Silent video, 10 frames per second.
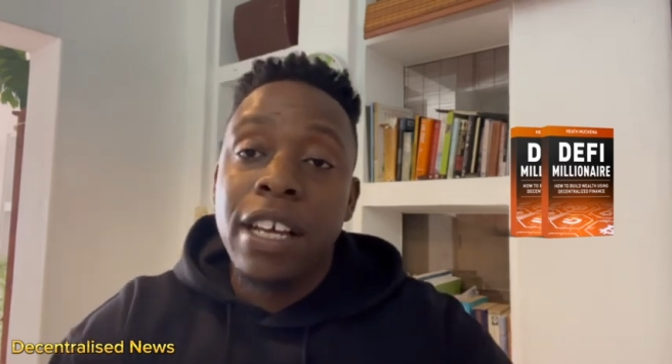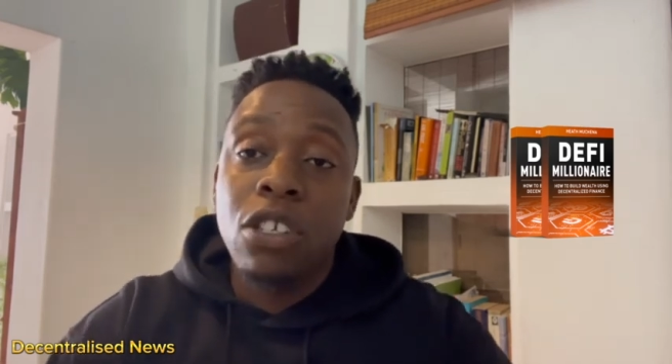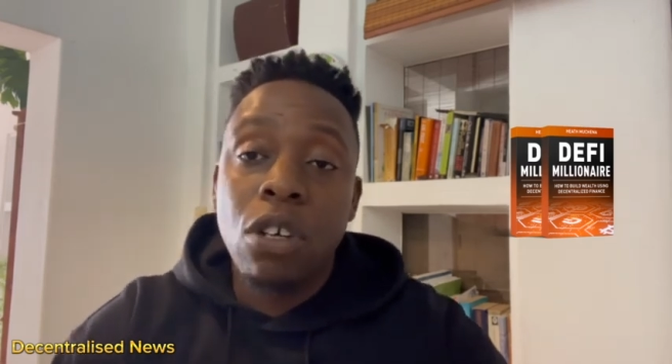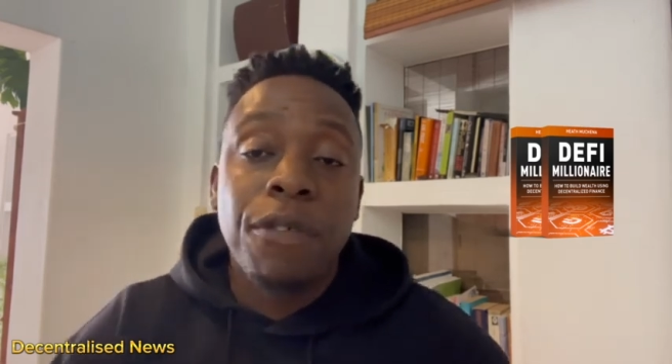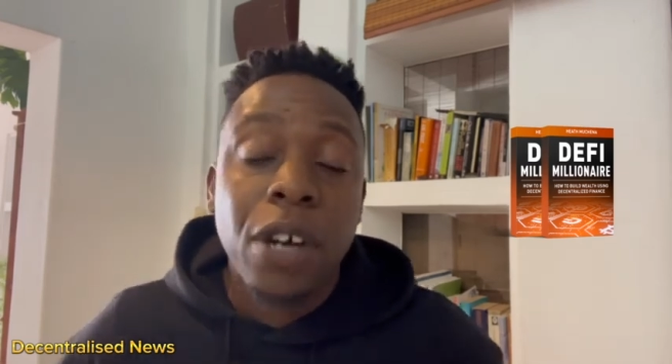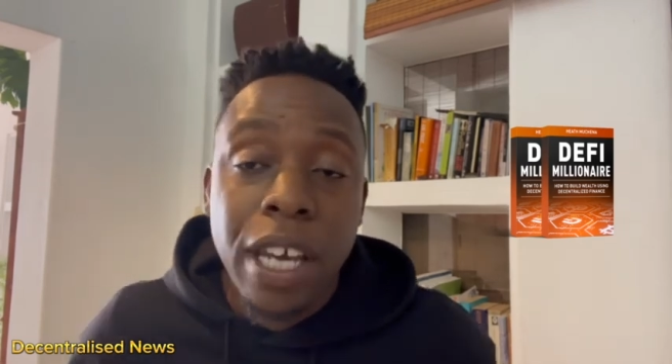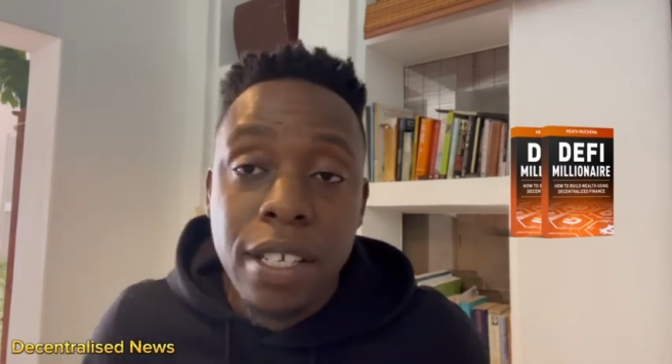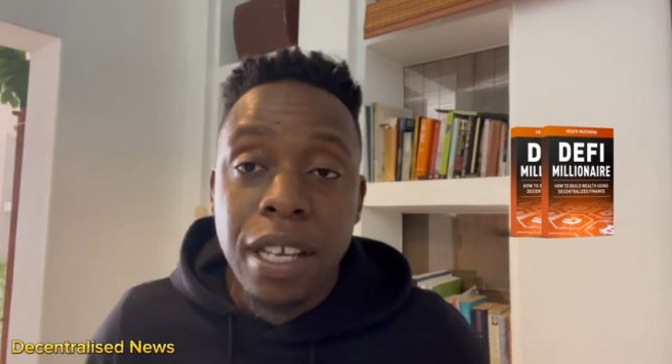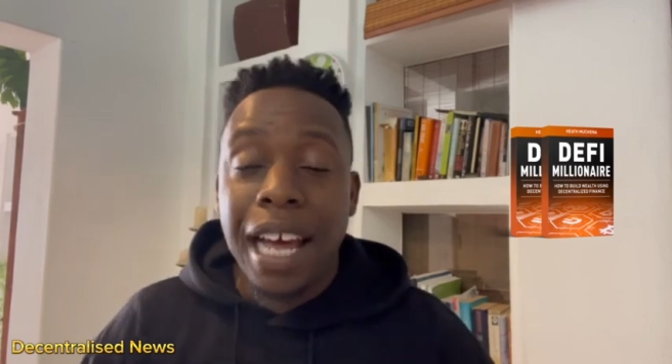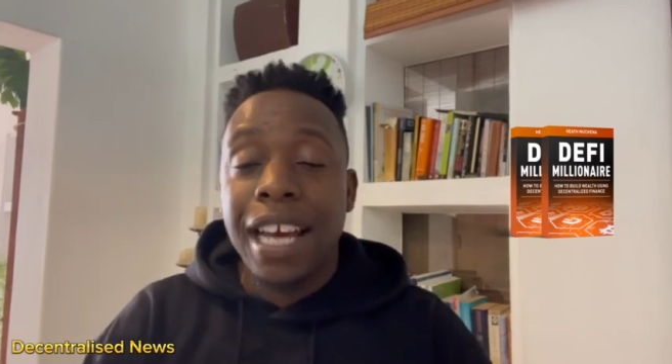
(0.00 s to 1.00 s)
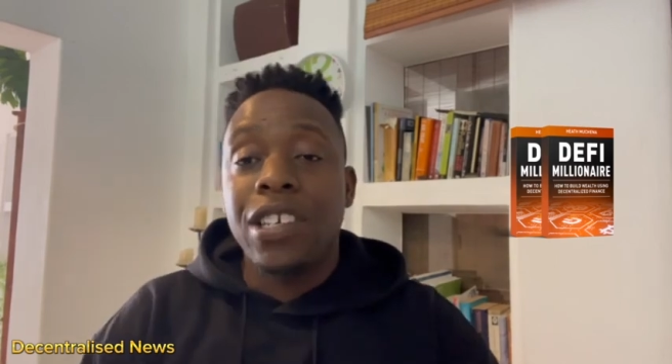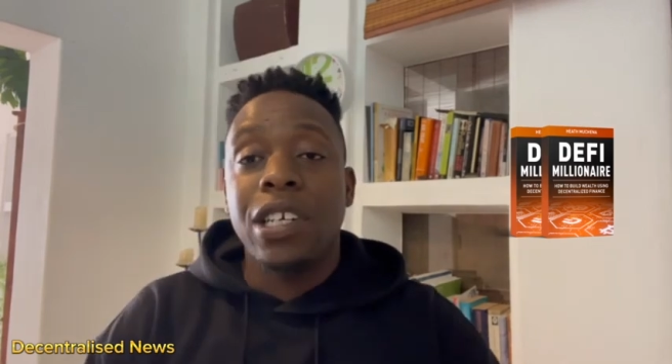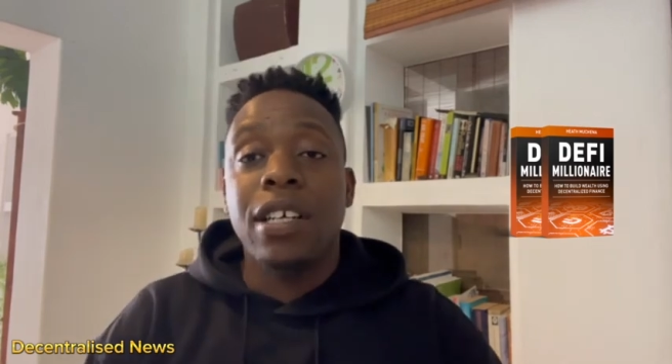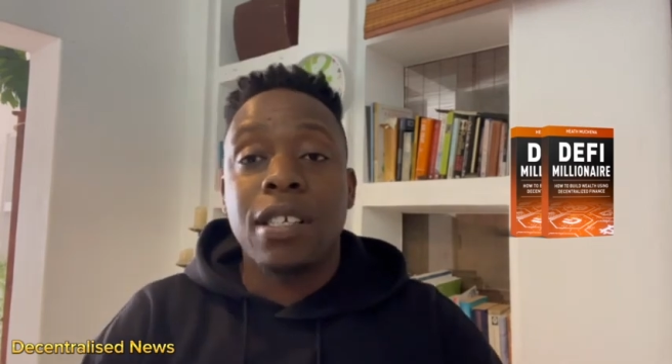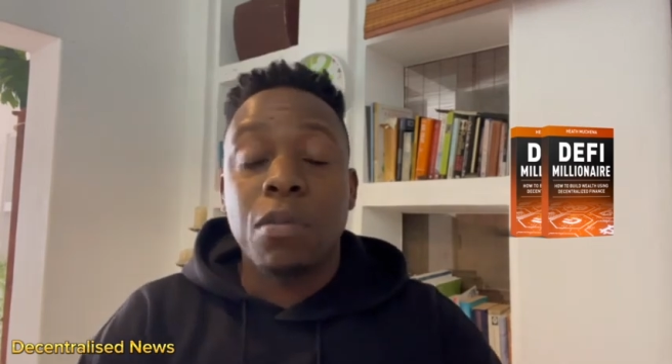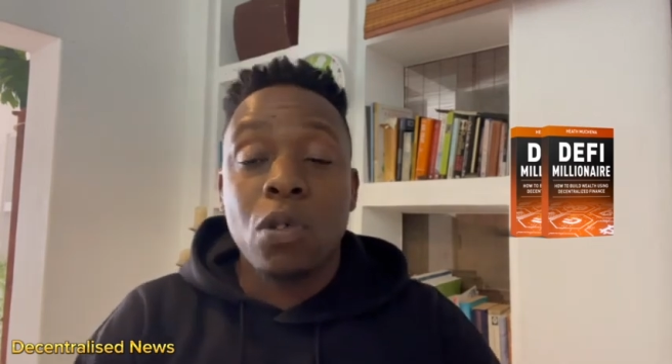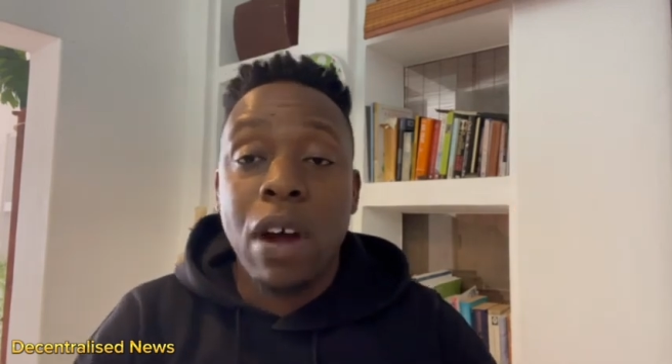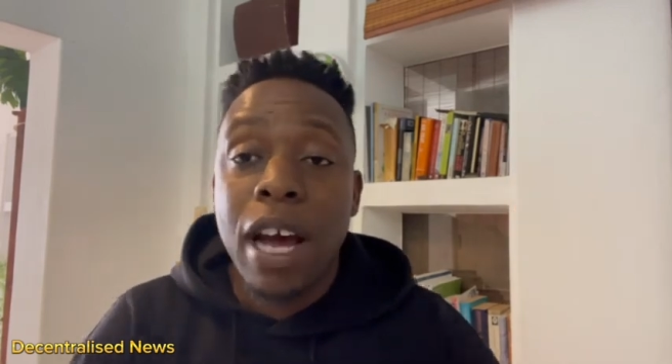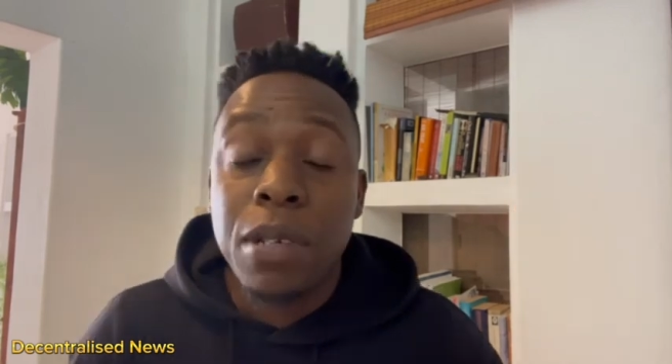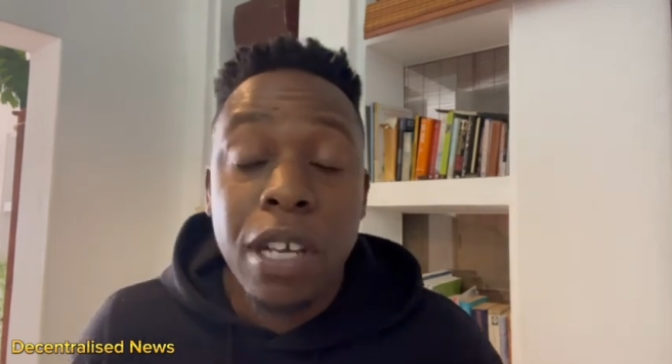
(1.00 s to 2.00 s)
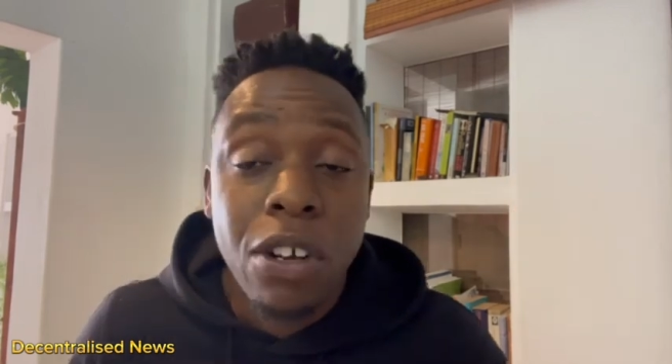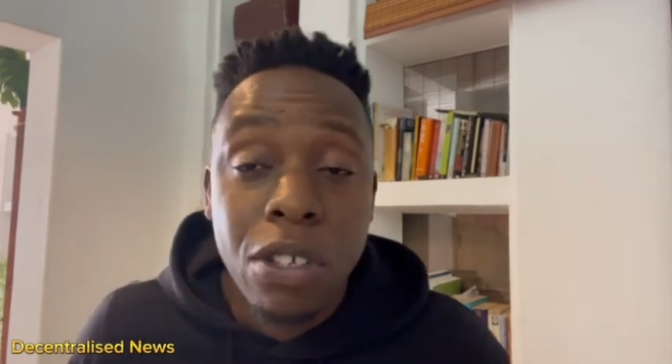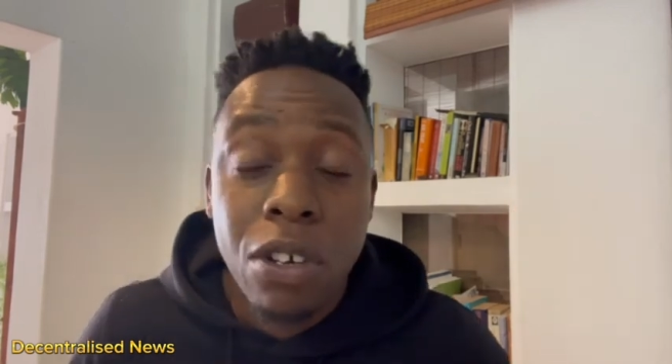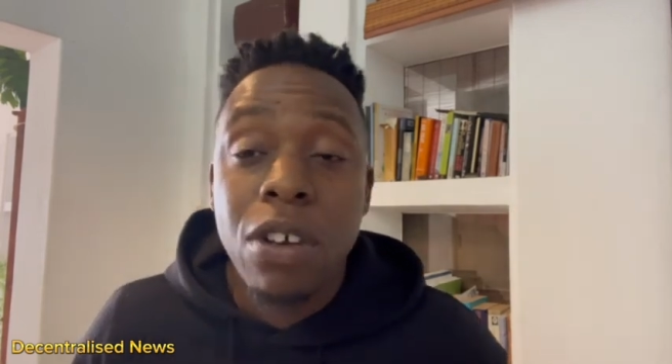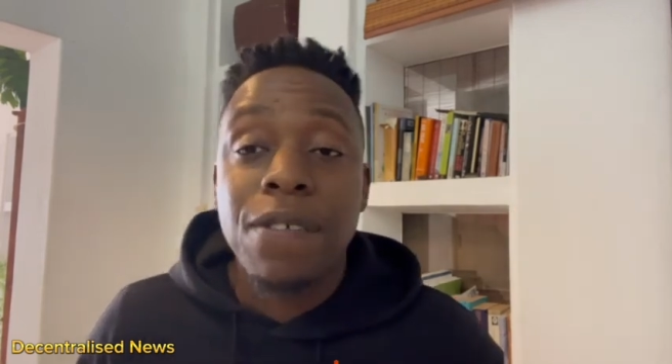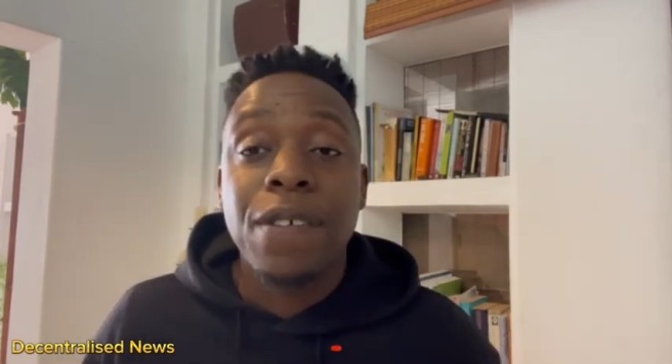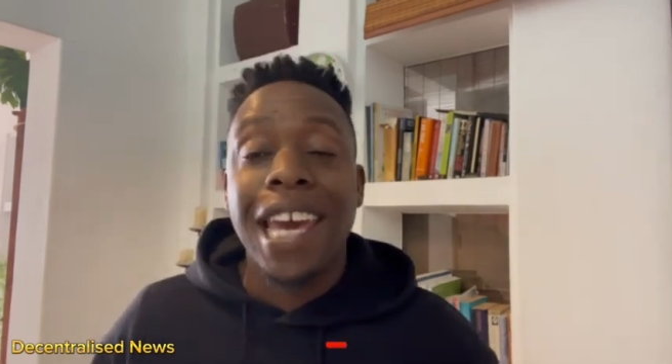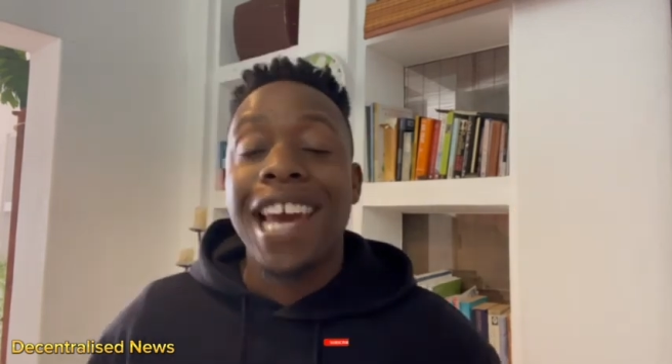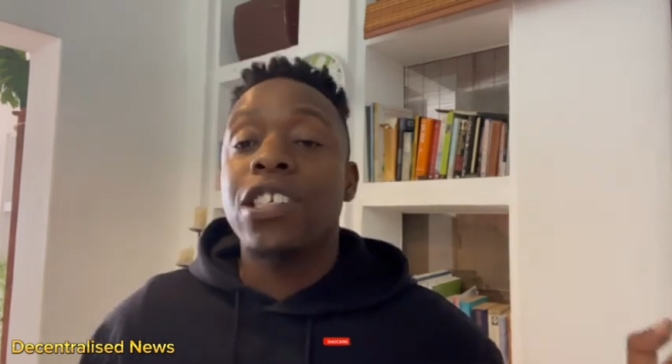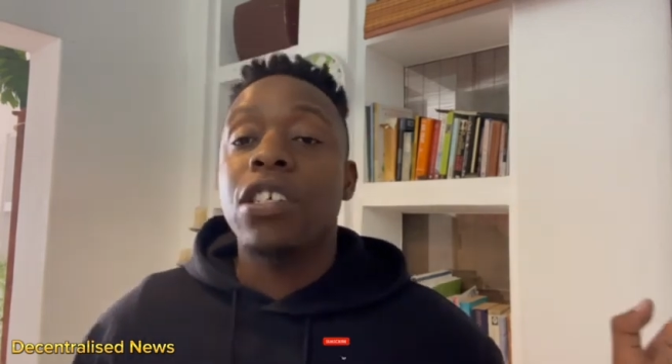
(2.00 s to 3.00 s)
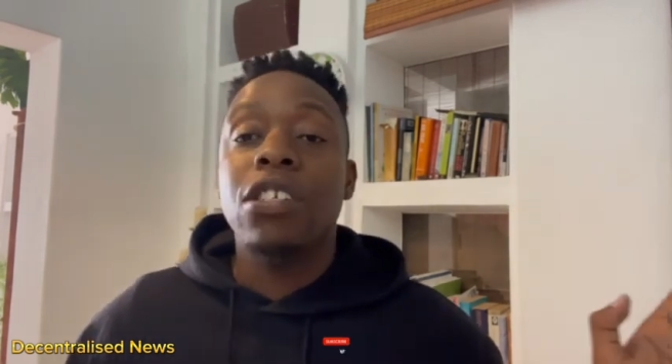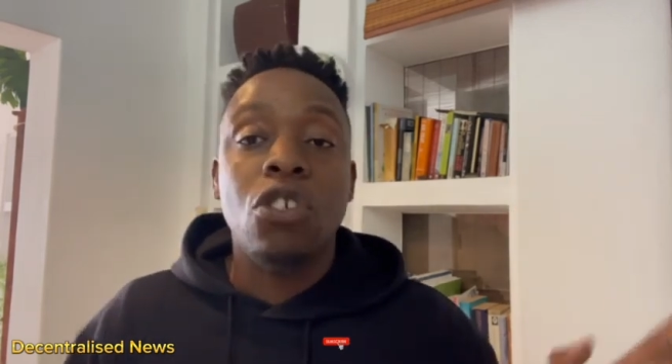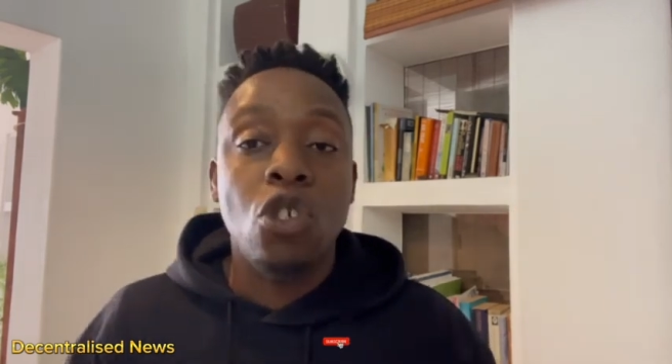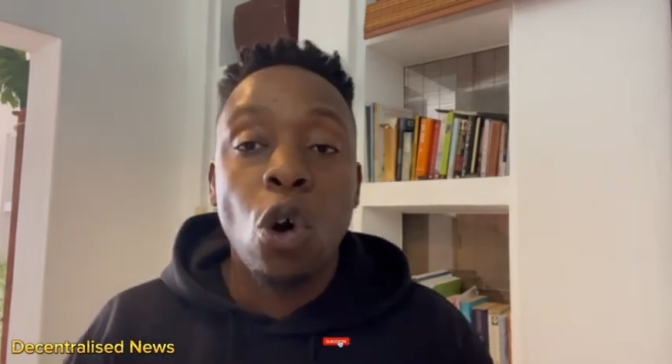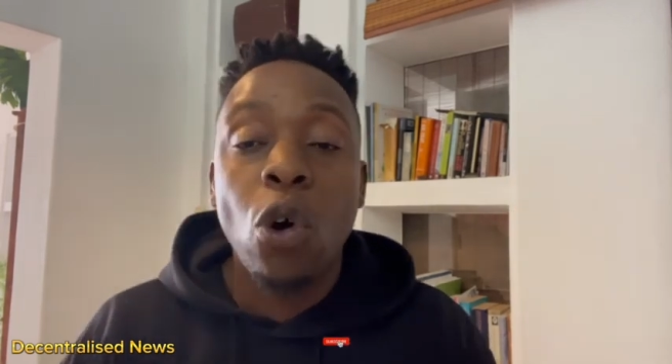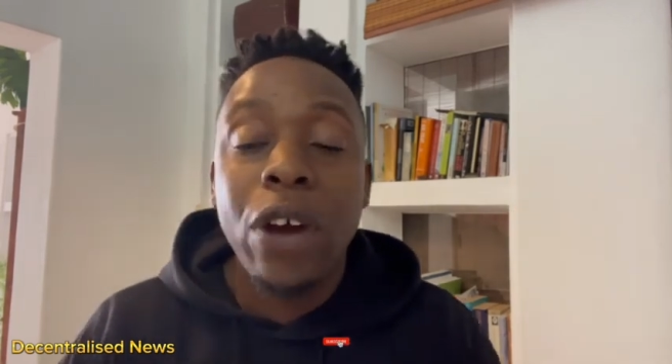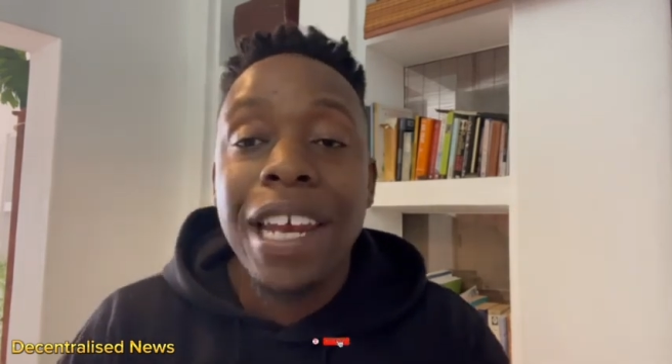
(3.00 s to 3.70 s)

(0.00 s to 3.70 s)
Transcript: Don't forget to like, share, and subscribe, turn on the notifications, join